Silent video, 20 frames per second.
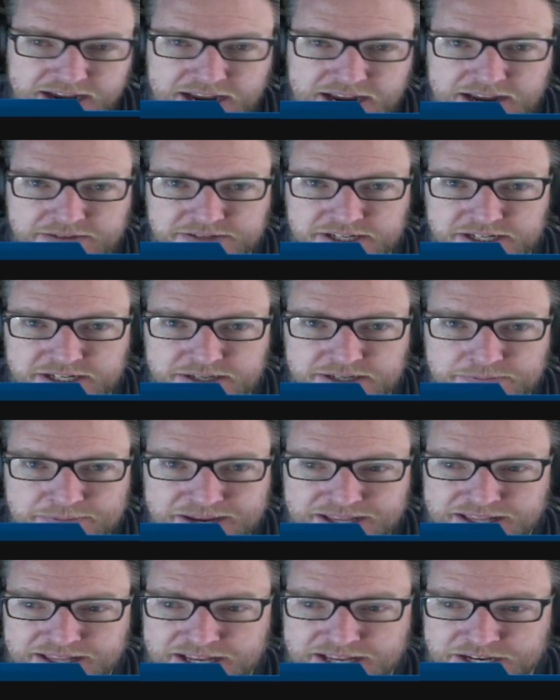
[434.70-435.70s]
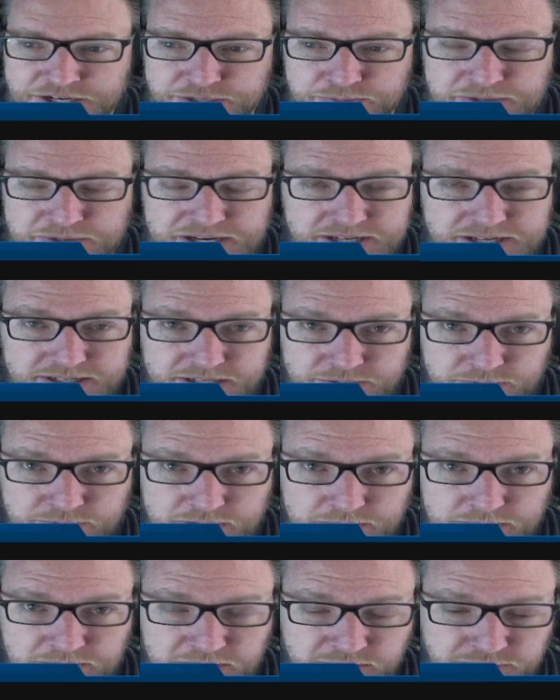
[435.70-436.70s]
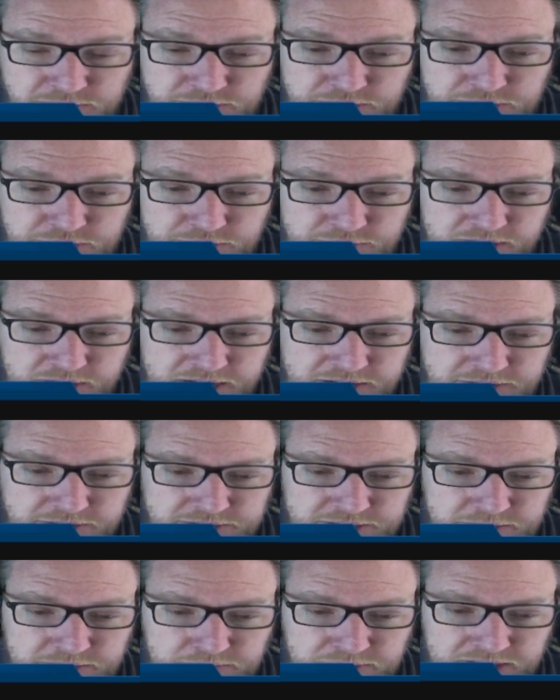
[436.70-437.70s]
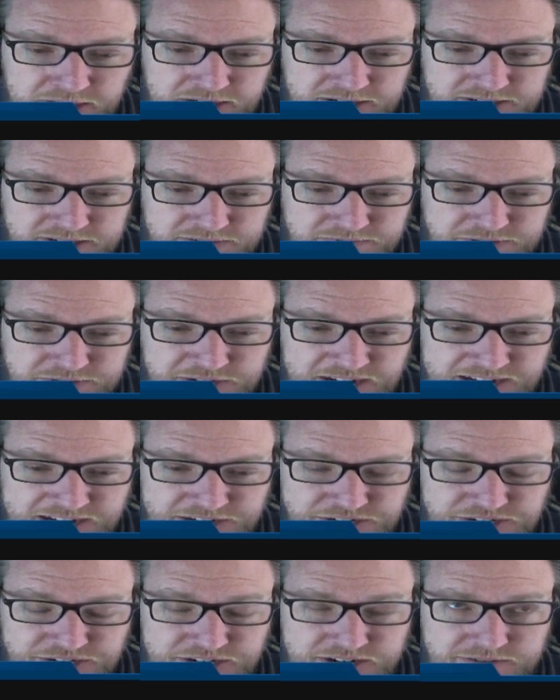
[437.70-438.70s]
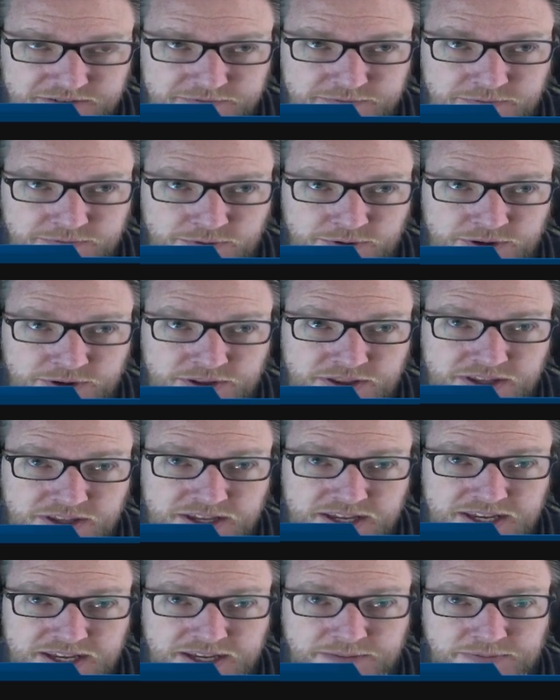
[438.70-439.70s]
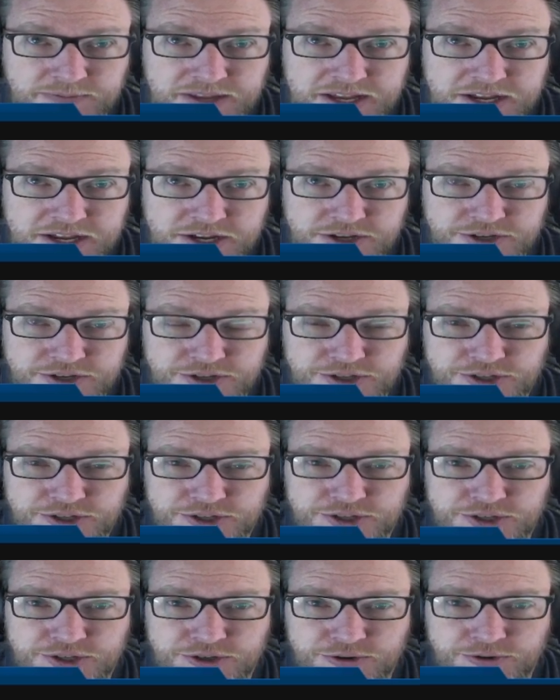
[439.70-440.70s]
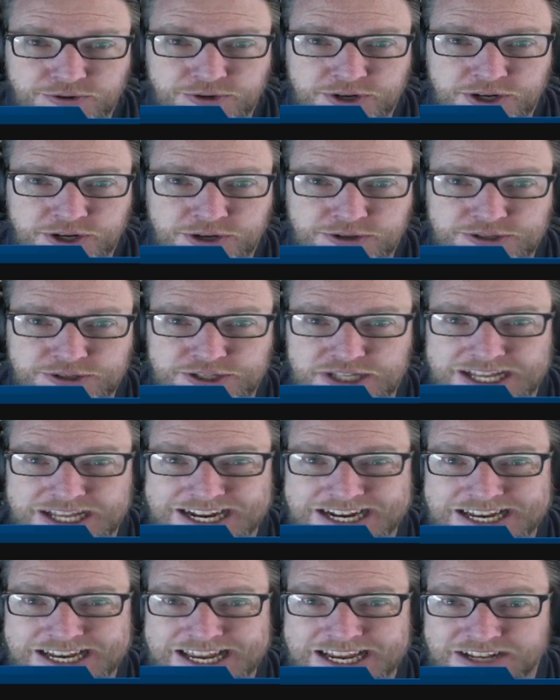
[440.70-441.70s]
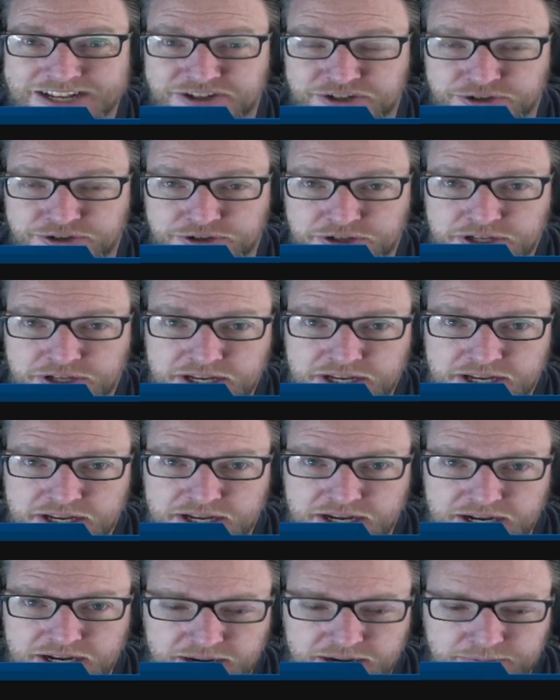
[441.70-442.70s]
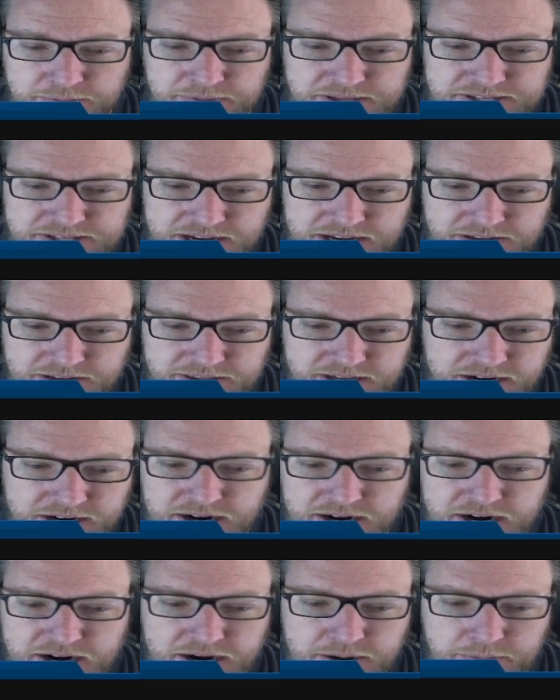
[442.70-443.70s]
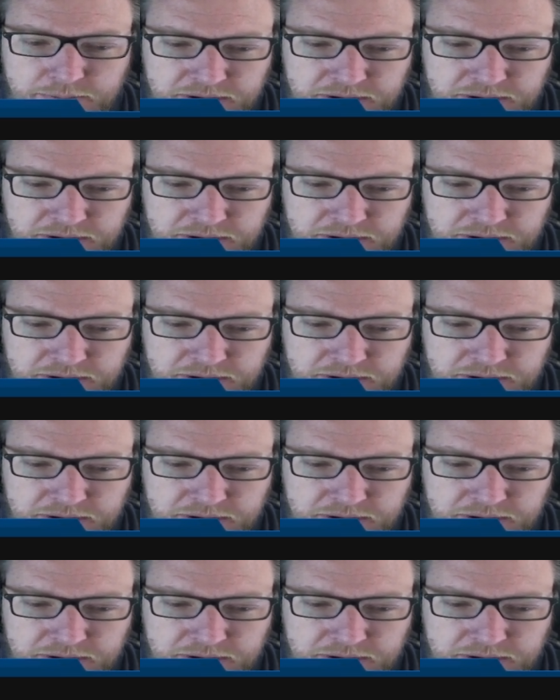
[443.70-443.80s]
set to melee just because that's what I'm used to. I know some players have changed it for the pseudo slide cancel that's out there, but